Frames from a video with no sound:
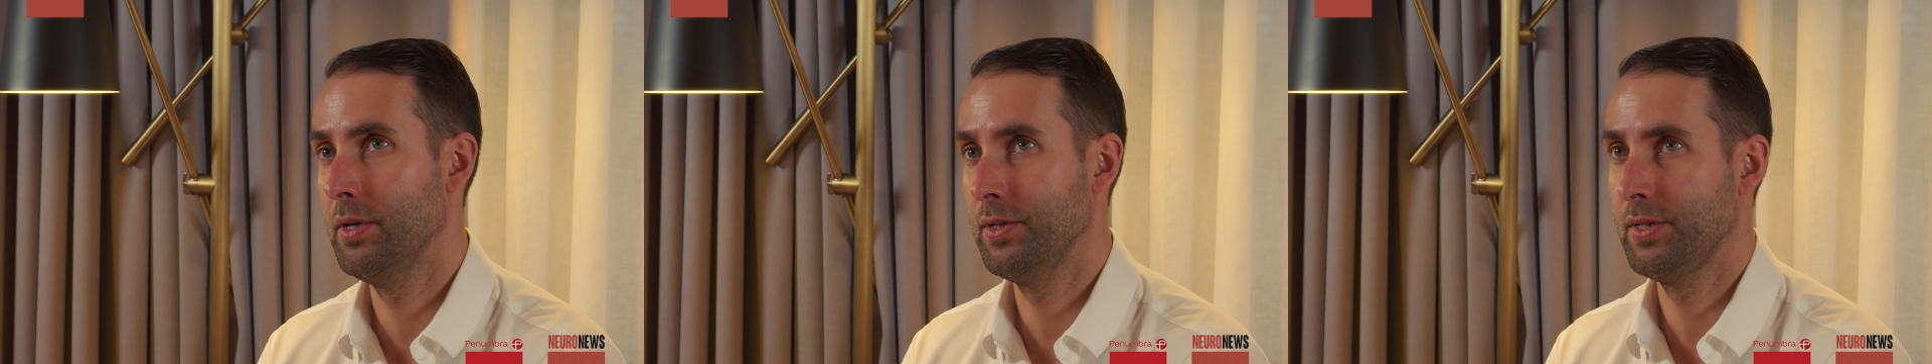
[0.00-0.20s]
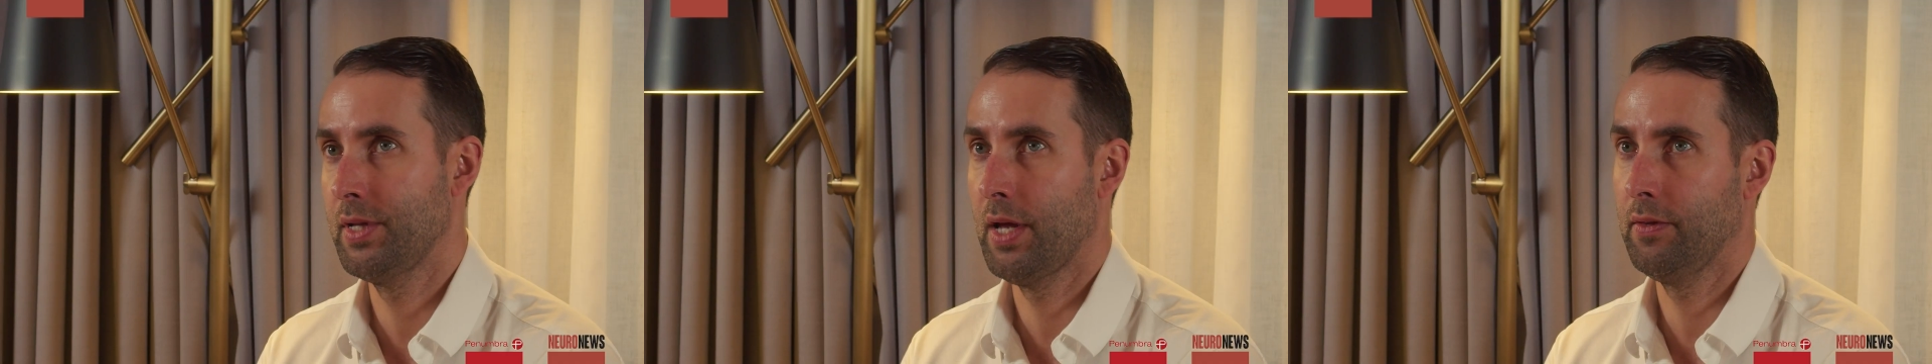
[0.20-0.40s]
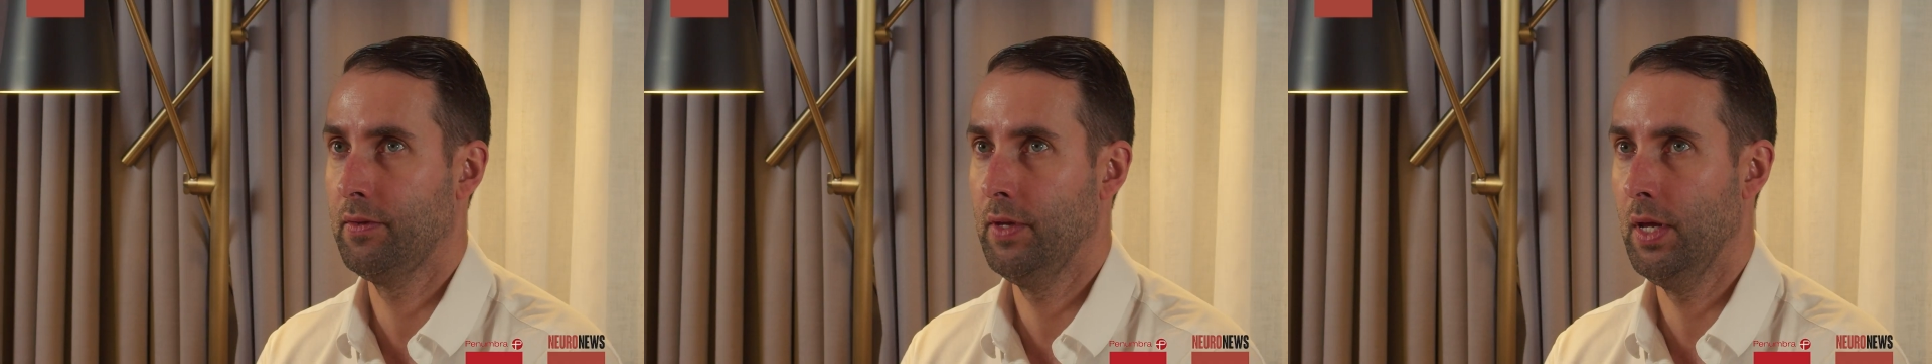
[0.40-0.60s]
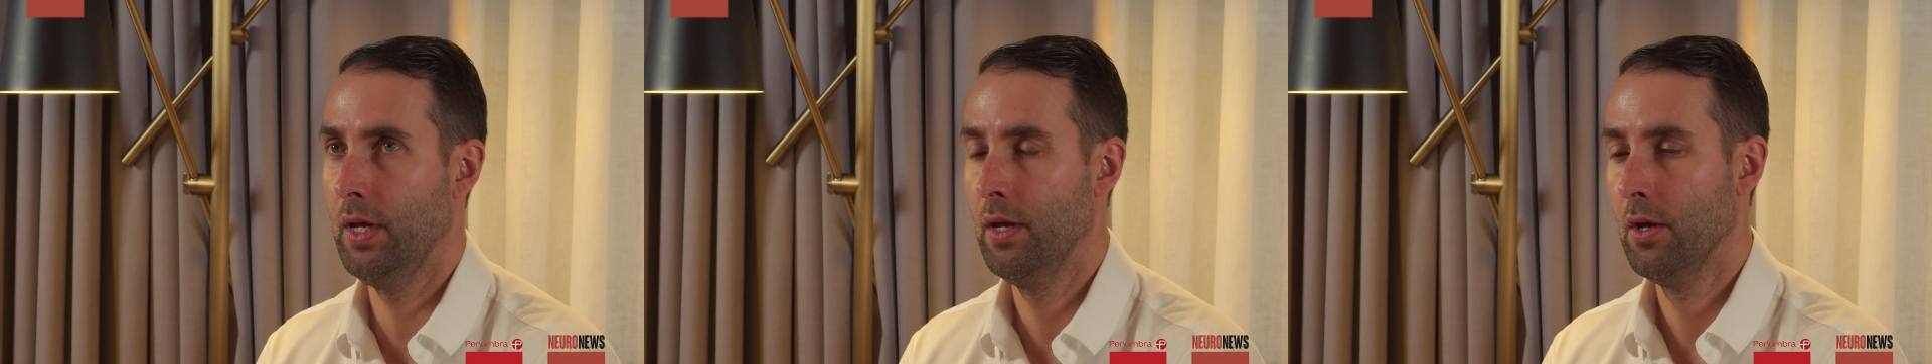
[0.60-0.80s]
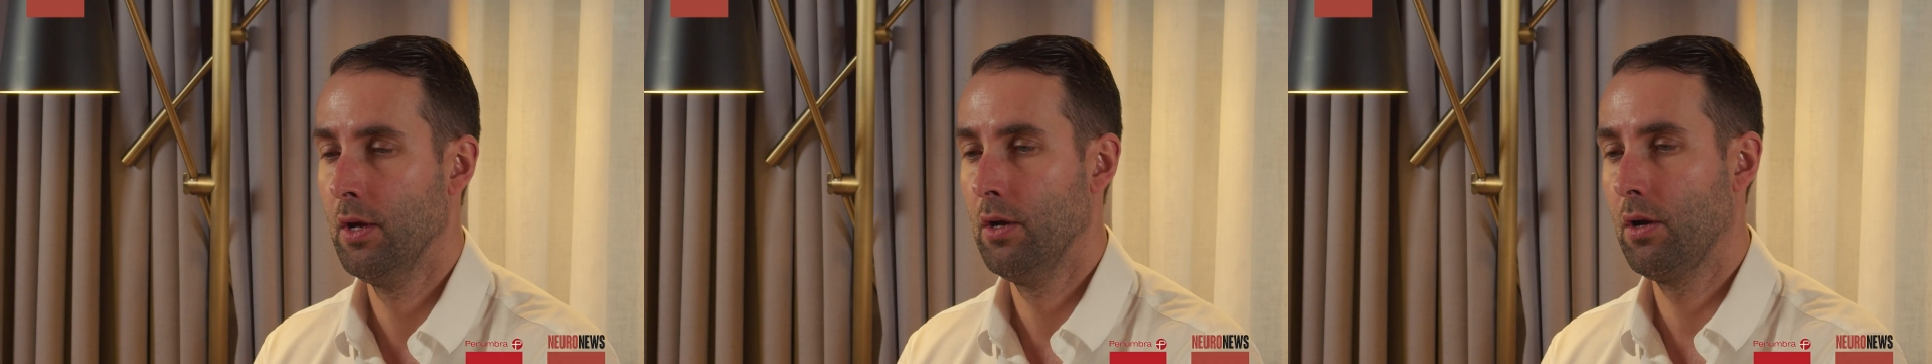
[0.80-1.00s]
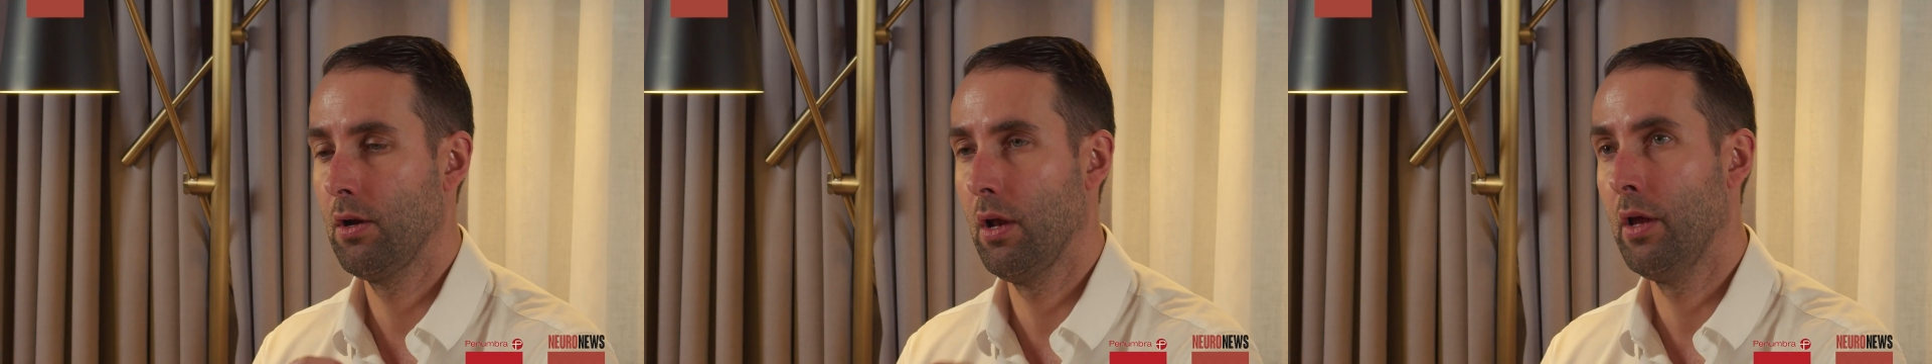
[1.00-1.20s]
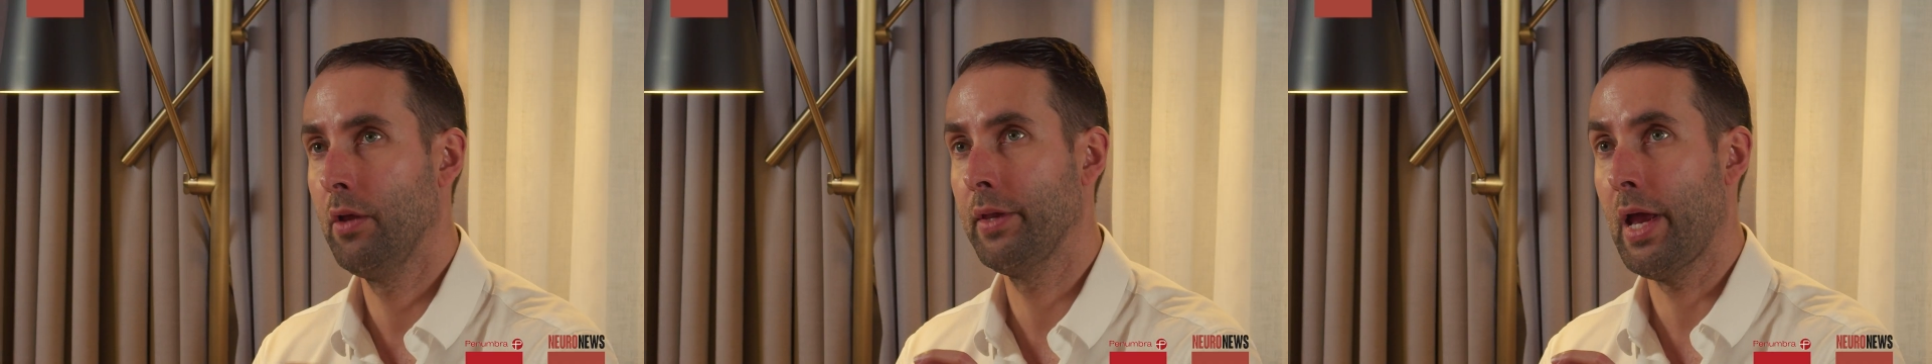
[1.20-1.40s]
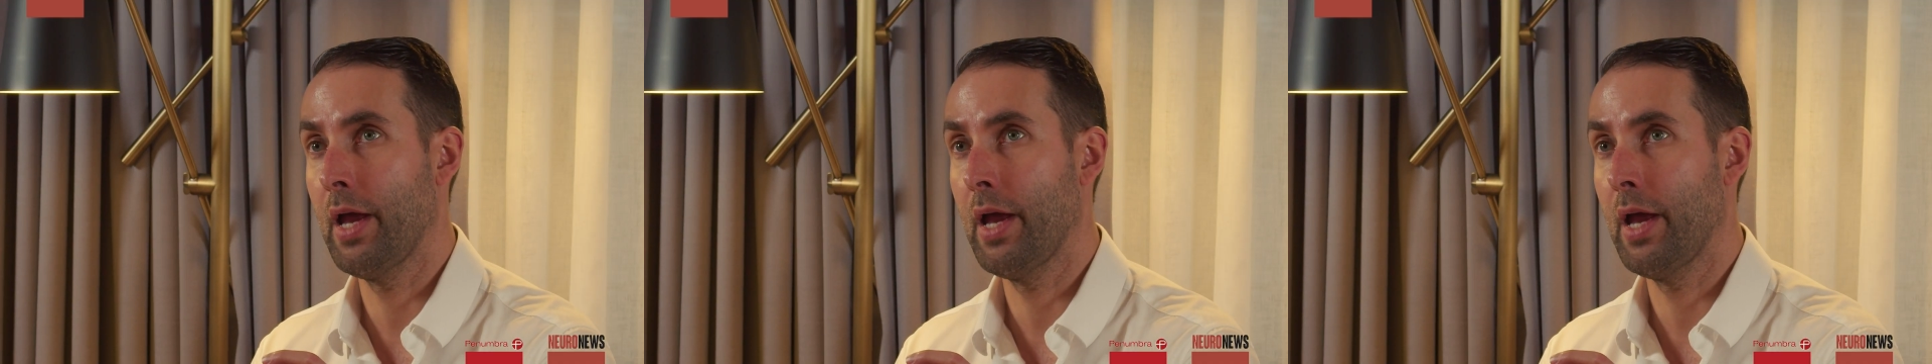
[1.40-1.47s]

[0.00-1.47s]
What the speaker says: is that the clot